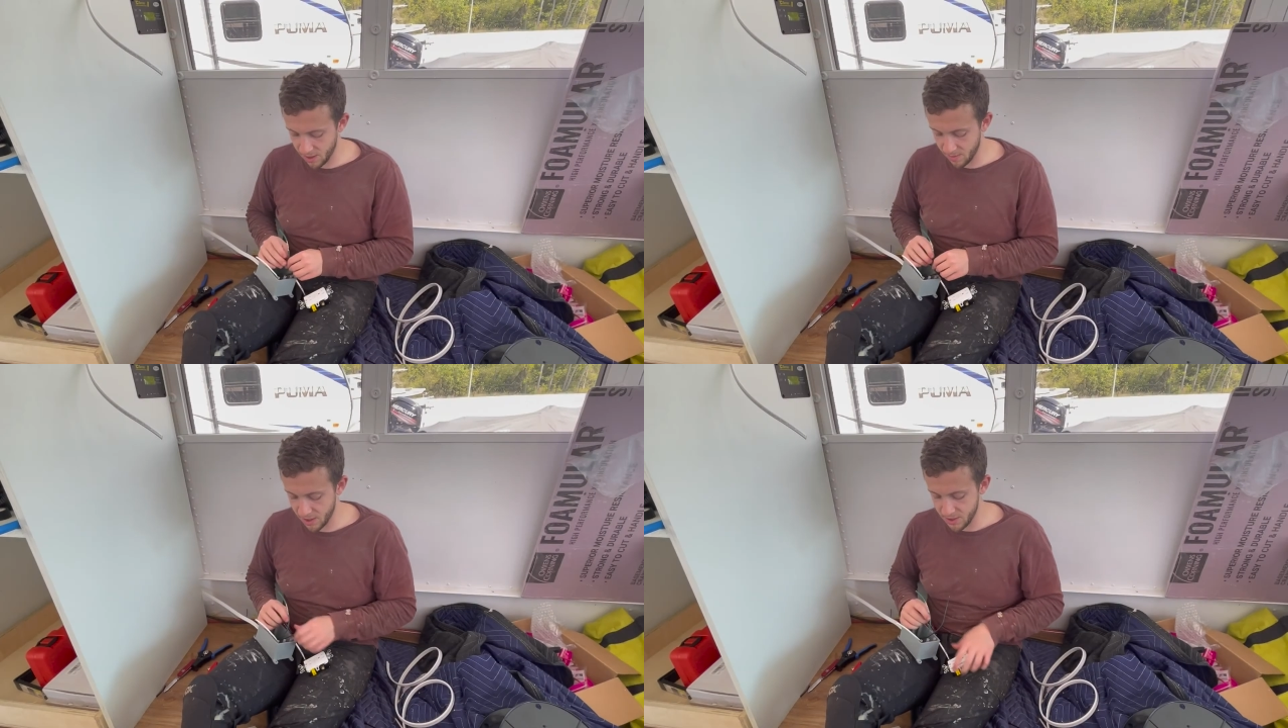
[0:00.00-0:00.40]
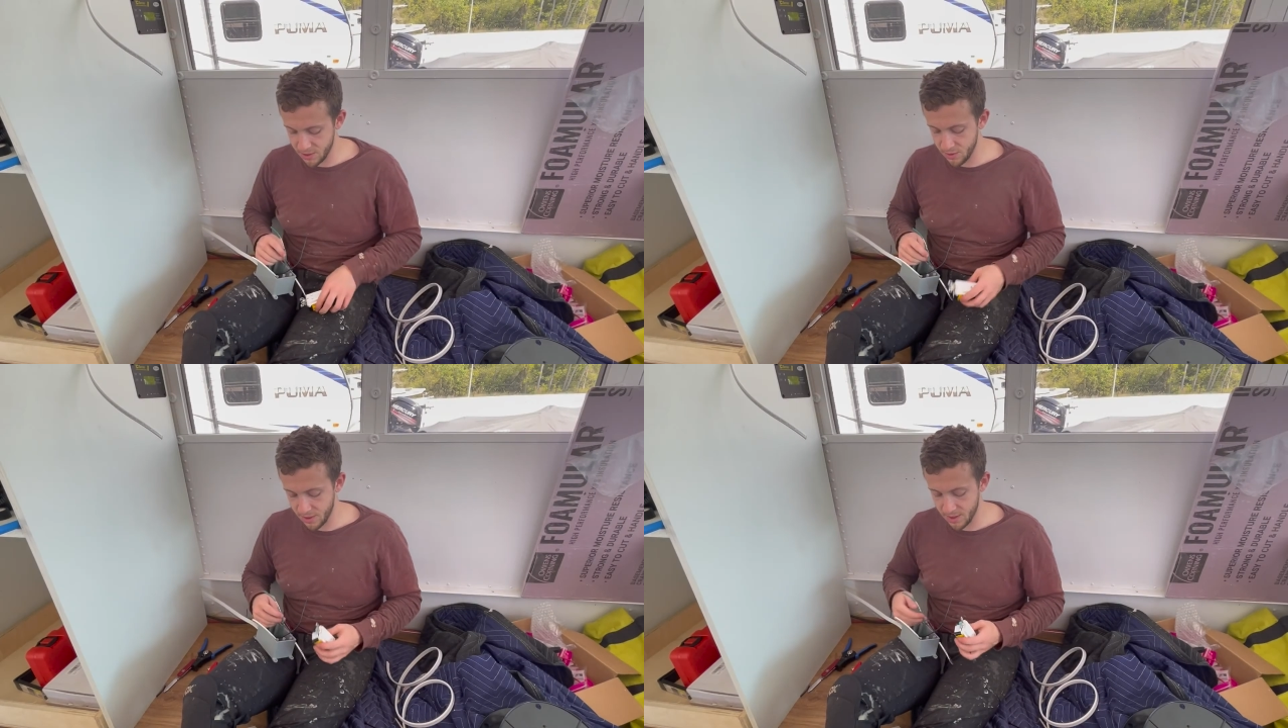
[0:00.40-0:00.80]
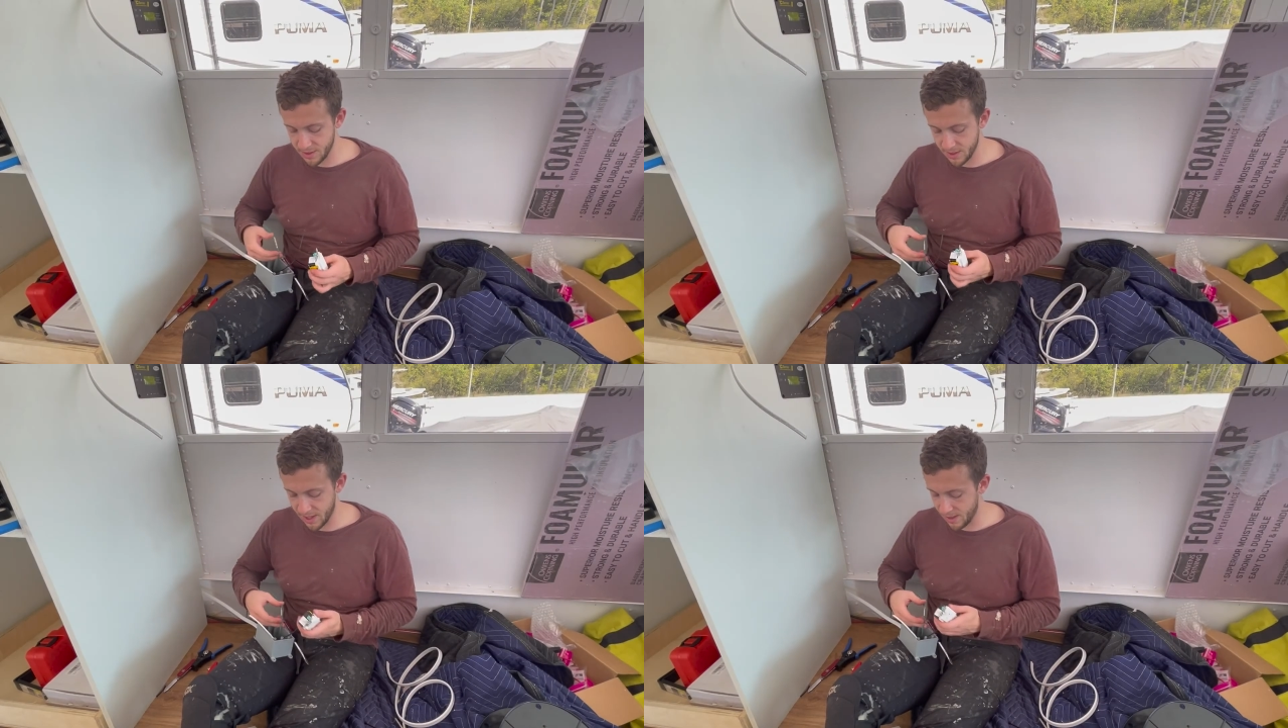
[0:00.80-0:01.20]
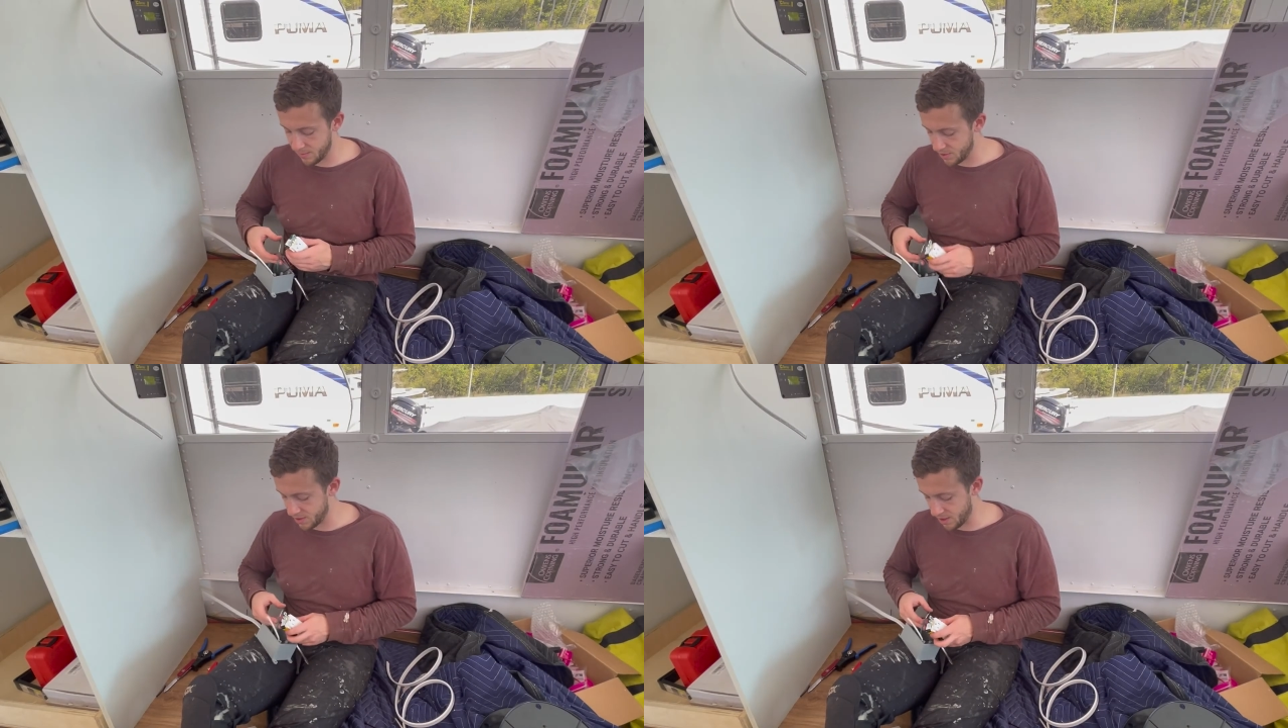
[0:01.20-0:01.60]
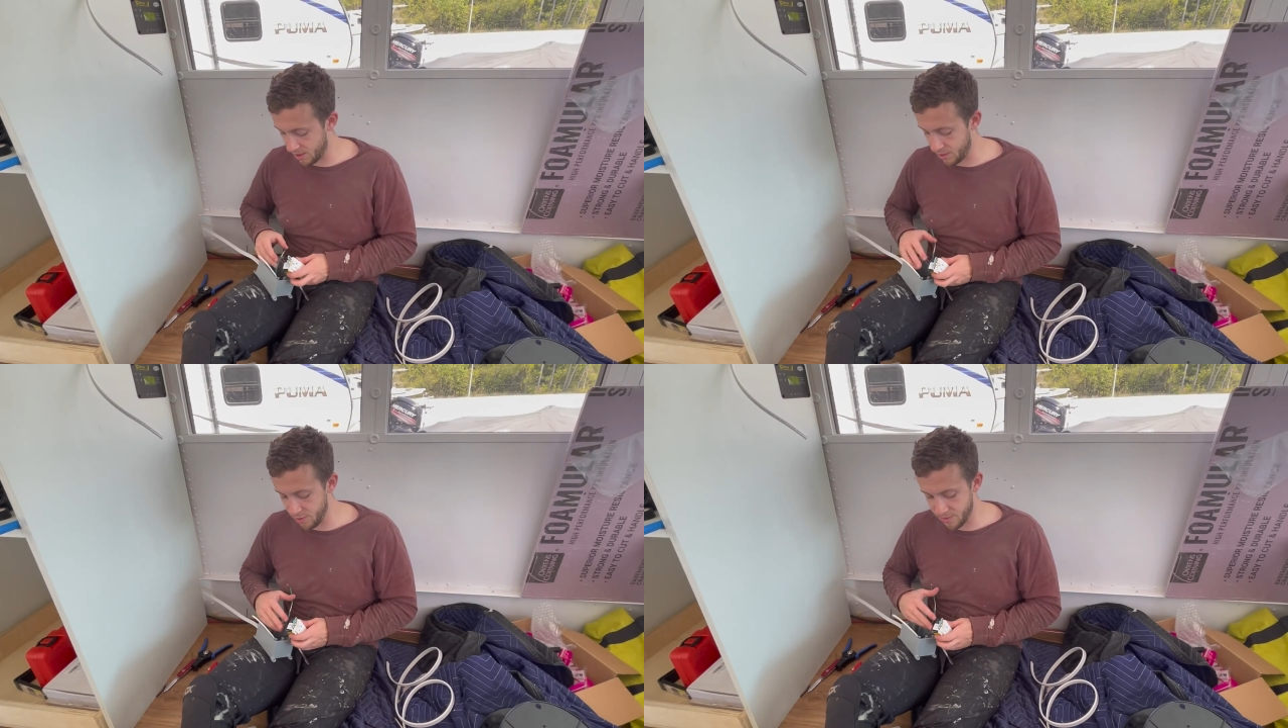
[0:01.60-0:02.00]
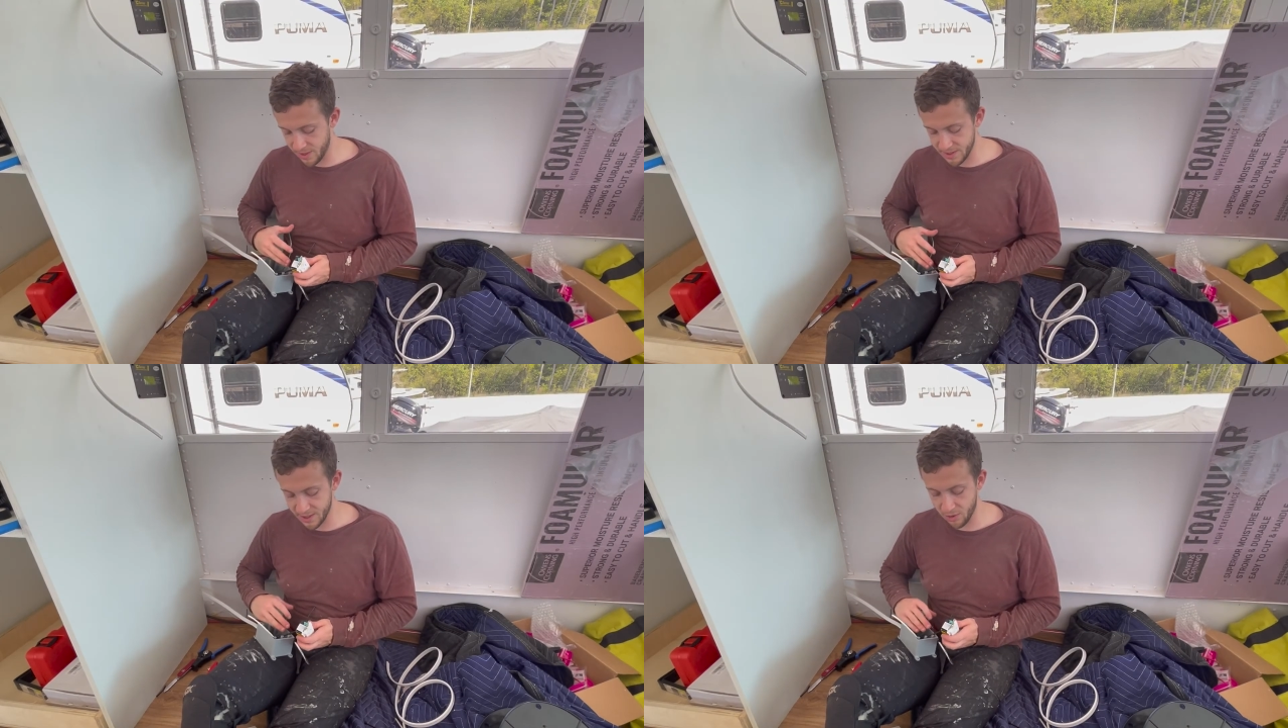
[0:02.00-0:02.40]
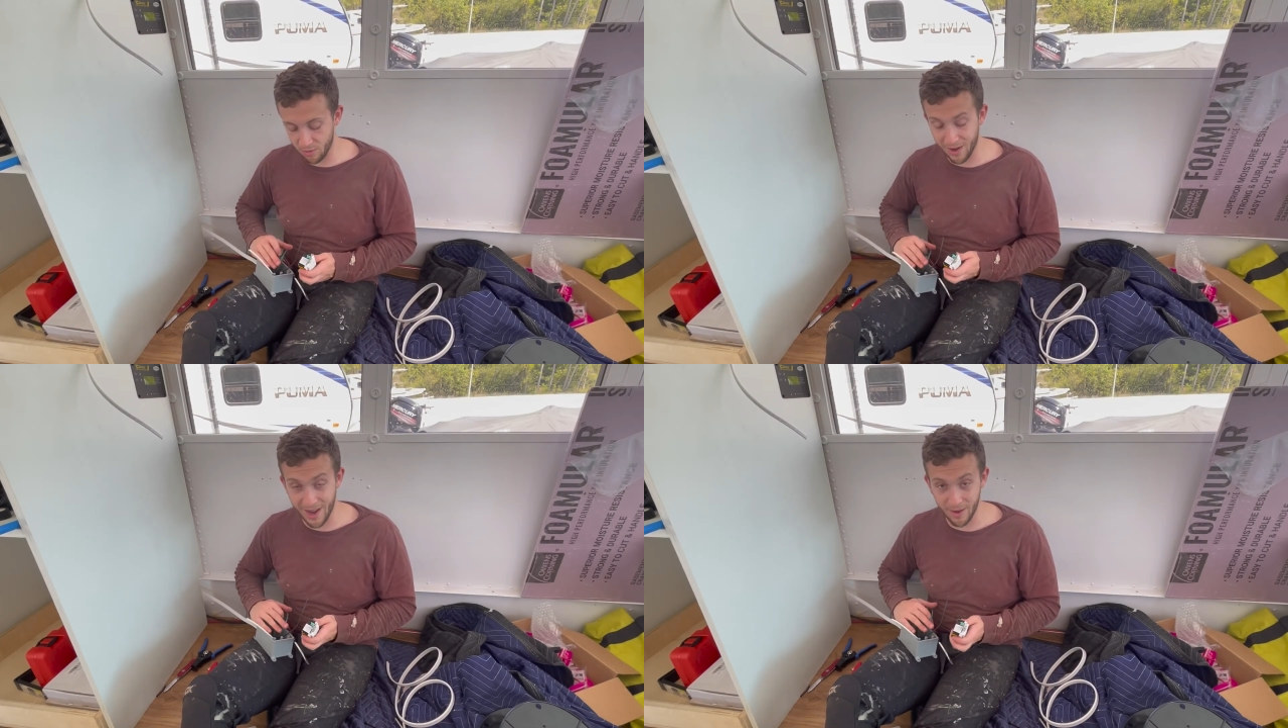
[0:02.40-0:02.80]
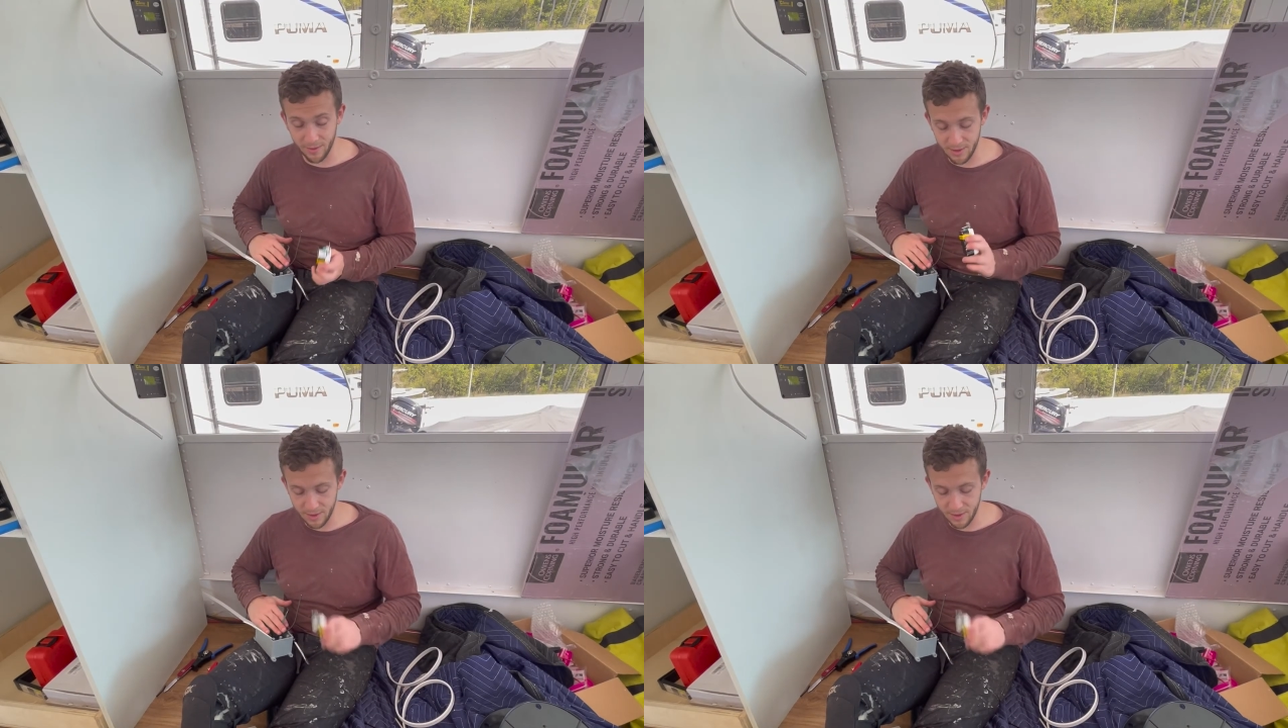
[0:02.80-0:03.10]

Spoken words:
going to do is I am just going to loop this around